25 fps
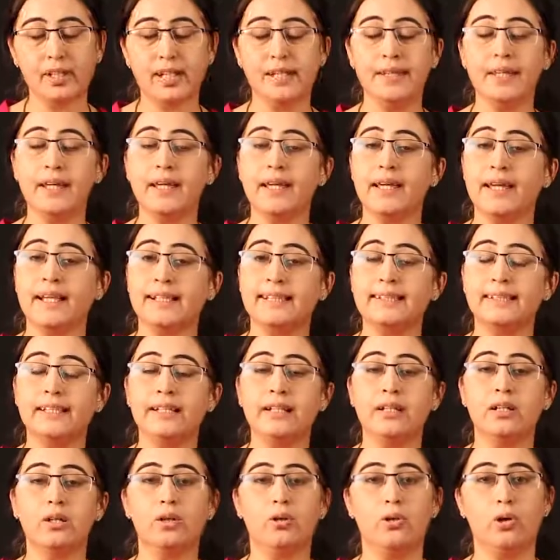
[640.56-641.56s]
the
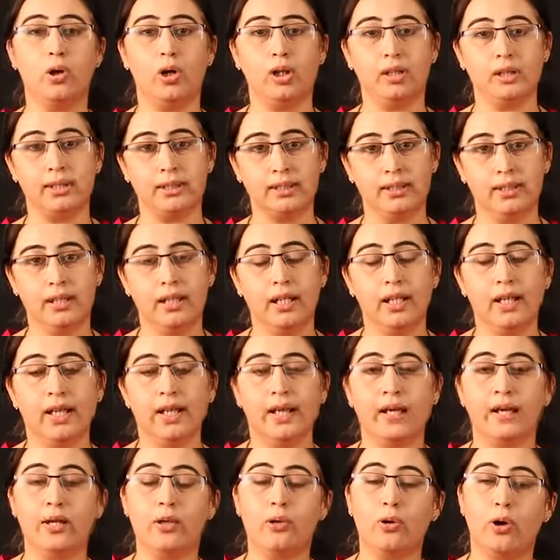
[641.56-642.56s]
exact cause.
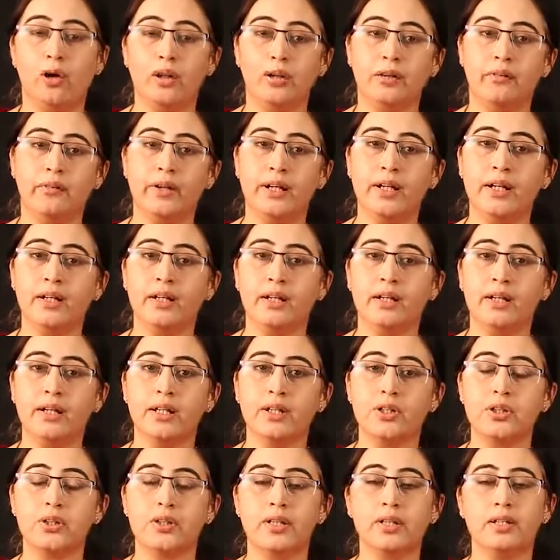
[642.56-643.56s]
In concurrent
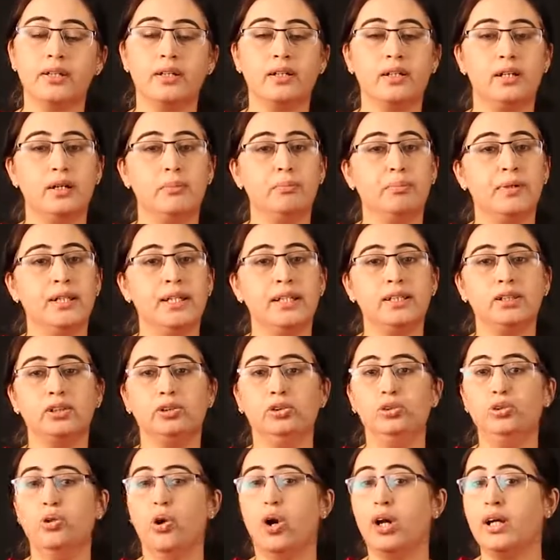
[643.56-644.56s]
condition, the company is
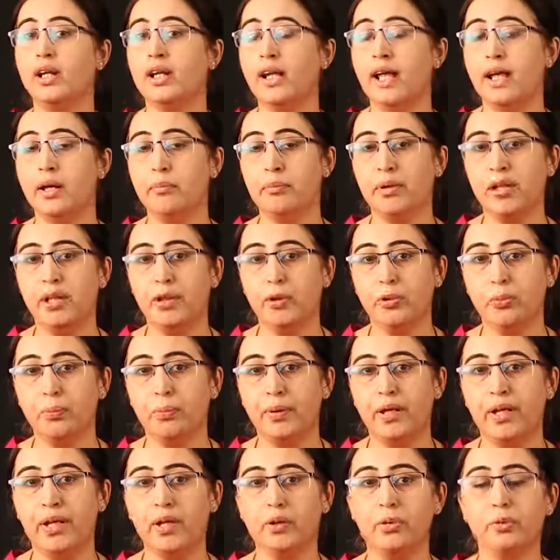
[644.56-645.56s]
not liable to
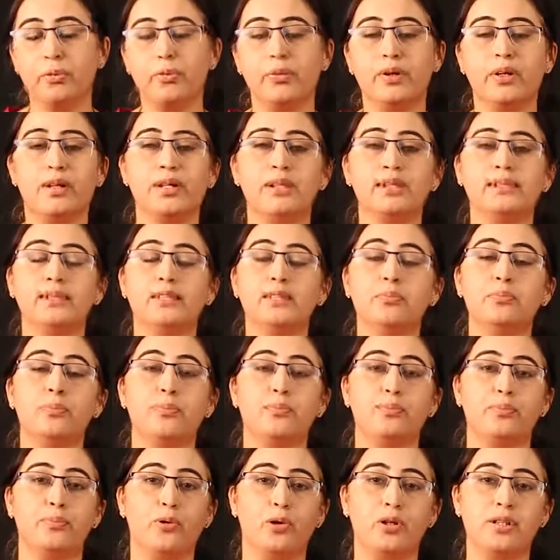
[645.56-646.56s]
pay you, whereas in
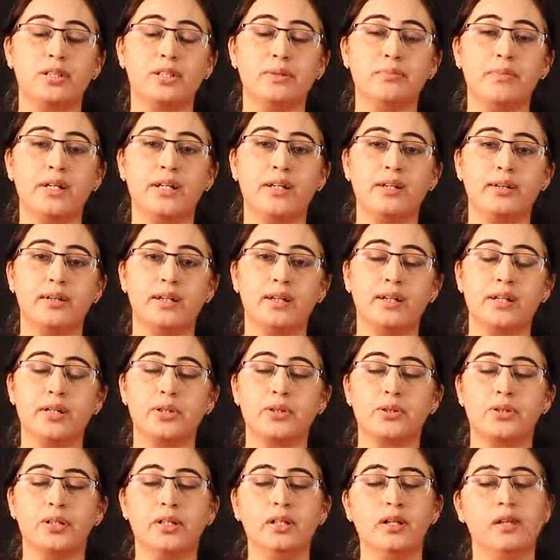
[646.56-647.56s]
approximate
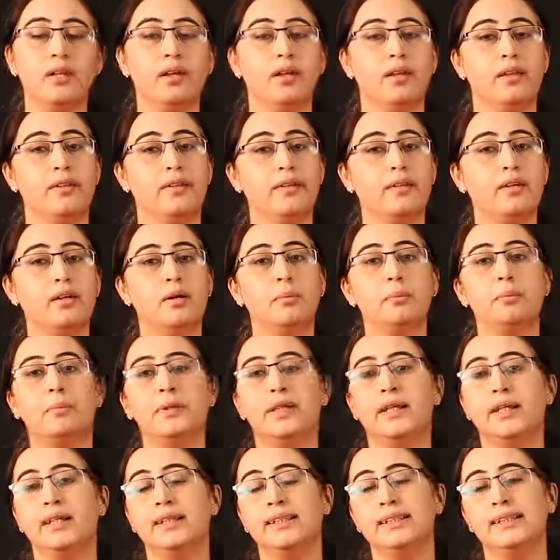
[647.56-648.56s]
condition the
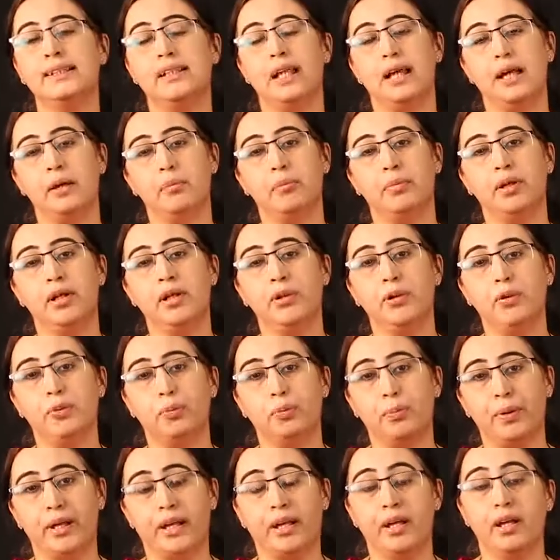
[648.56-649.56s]
company is liable to
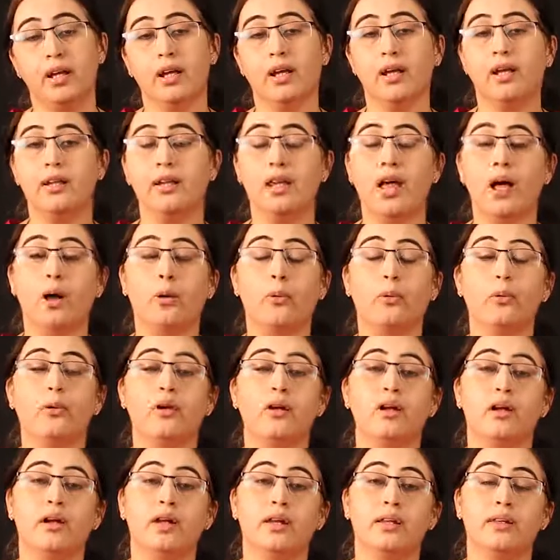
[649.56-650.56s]
pay. Now,
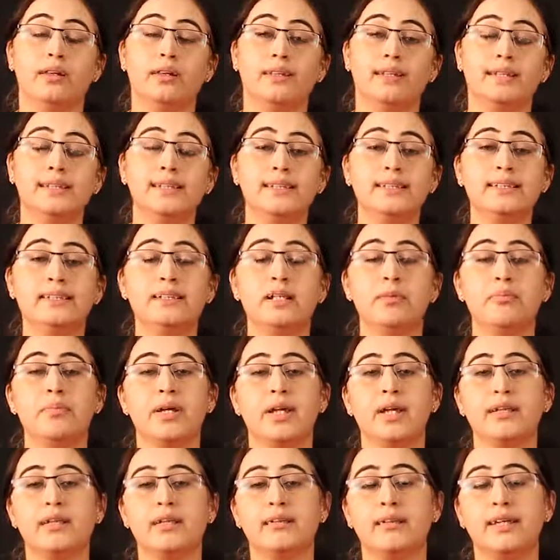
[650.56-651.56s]
this is the
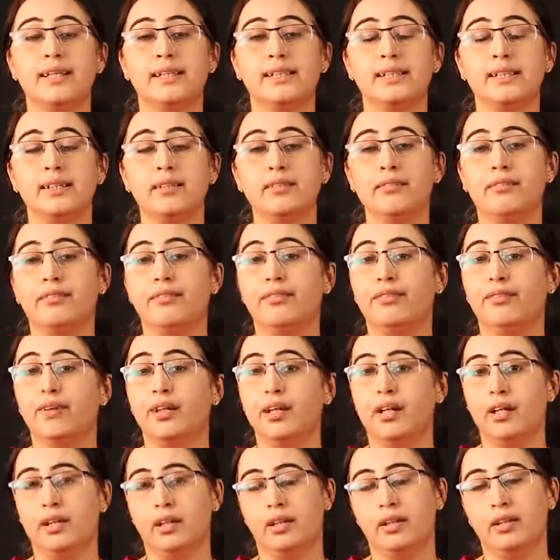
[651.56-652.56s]
main reason
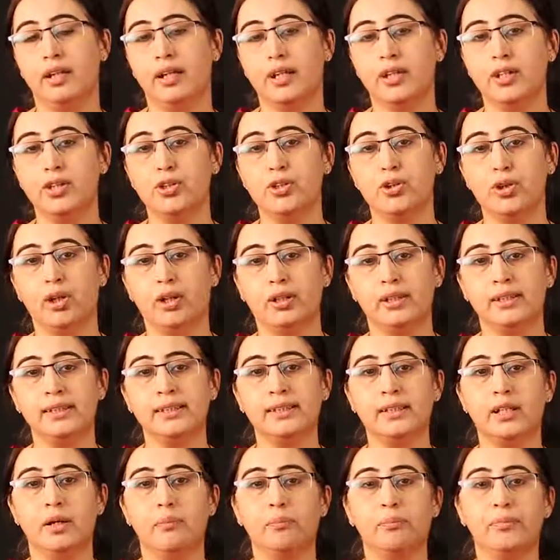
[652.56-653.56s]
where the
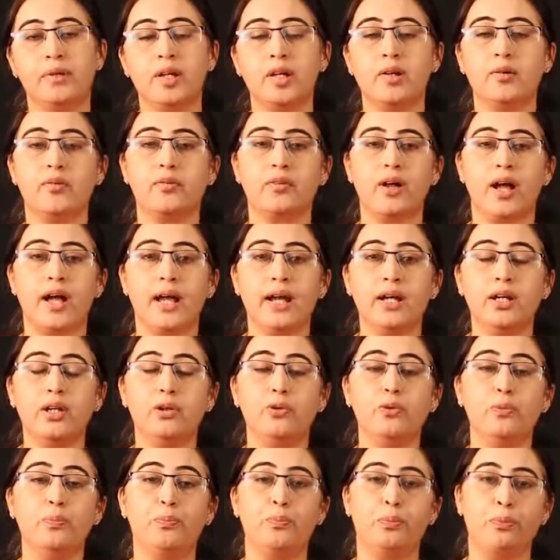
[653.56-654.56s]
insurance company
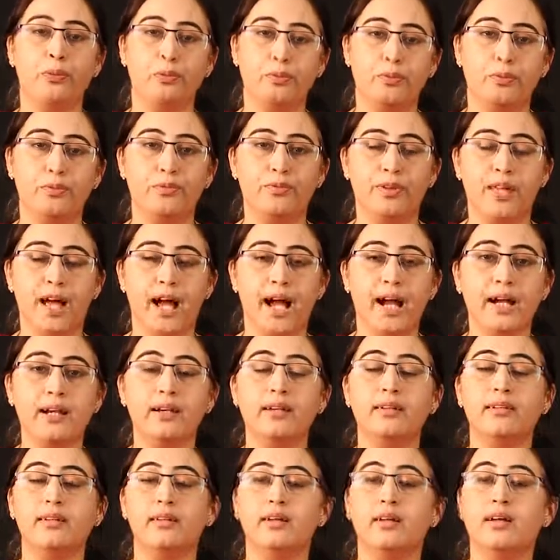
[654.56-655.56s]
tried to prove that
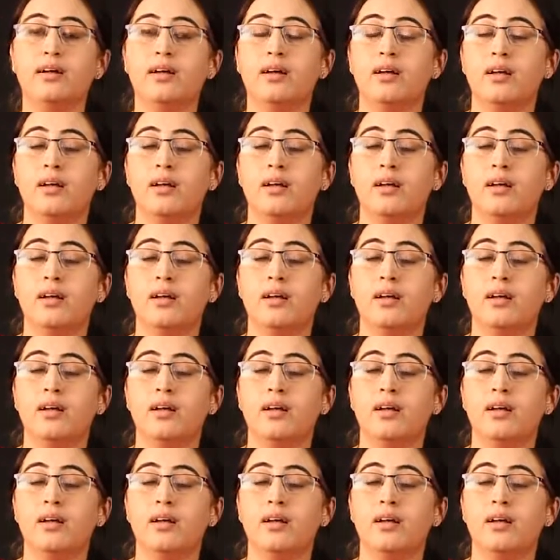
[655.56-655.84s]
the